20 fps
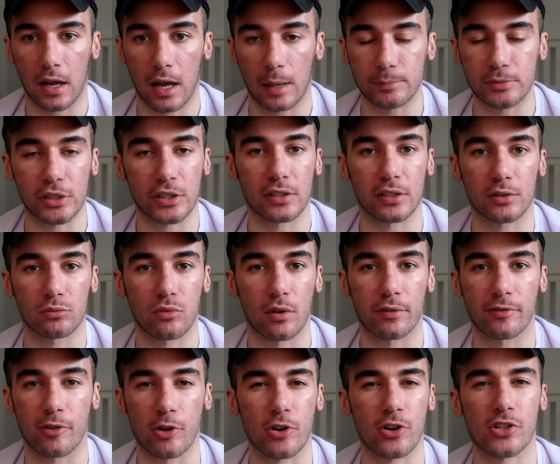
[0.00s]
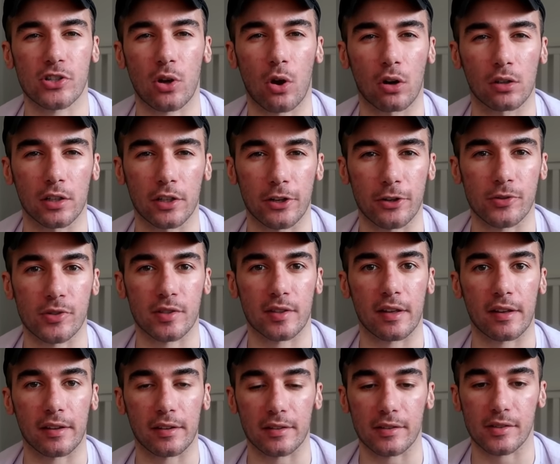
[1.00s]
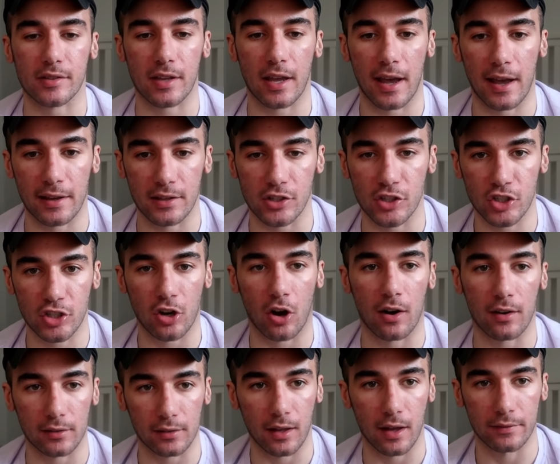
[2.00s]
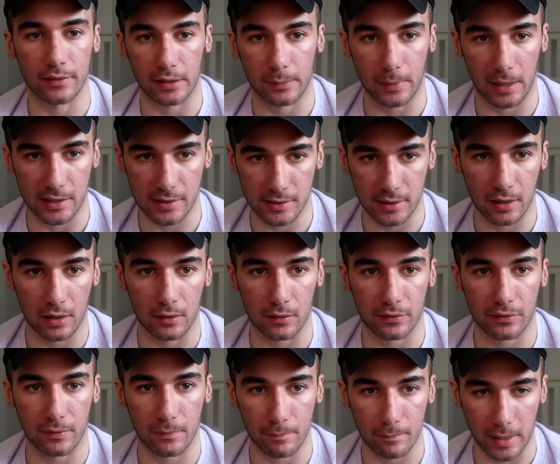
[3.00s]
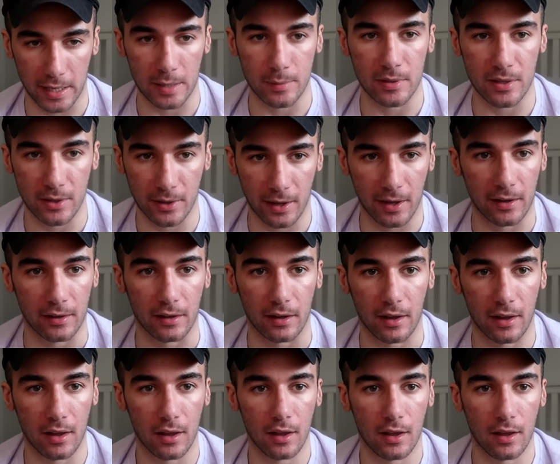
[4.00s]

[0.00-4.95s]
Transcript: I'm gonna reverse all of those things and start loving myself. Maybe then